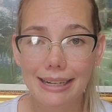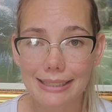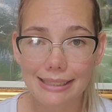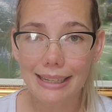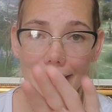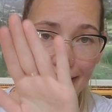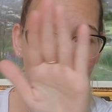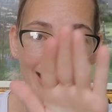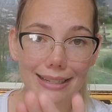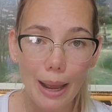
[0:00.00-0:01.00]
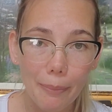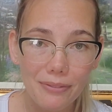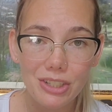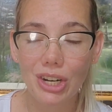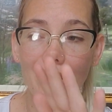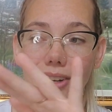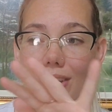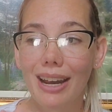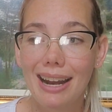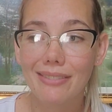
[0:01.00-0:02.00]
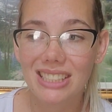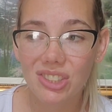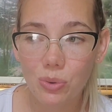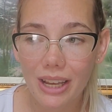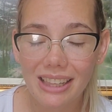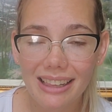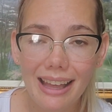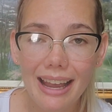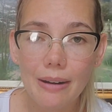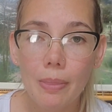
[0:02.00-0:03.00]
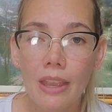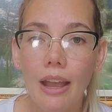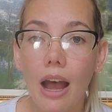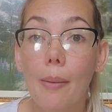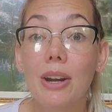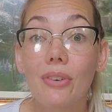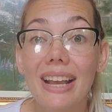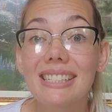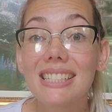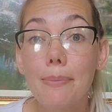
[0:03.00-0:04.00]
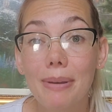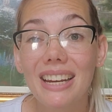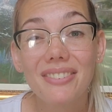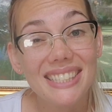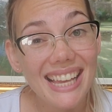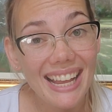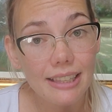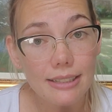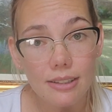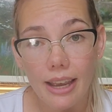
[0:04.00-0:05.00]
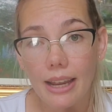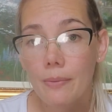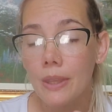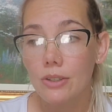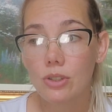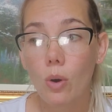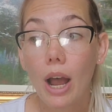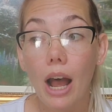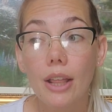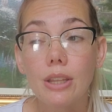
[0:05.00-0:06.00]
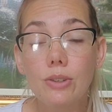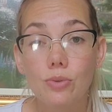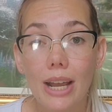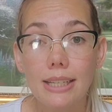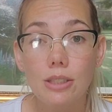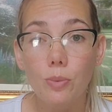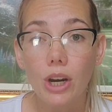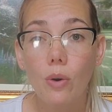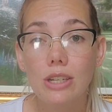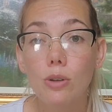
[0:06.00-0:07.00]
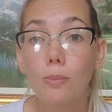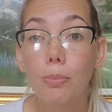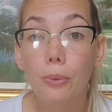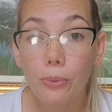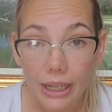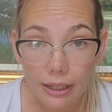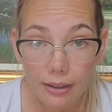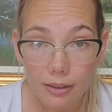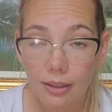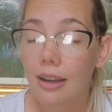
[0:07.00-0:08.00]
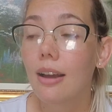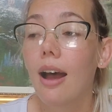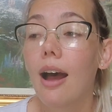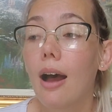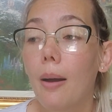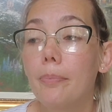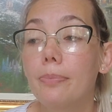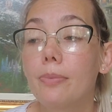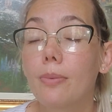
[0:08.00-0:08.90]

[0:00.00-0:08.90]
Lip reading: a C on top of each other. They're kind of a squiggly line. And a rest is a beat of silence, okay? So on those rests, we're going to breathe. I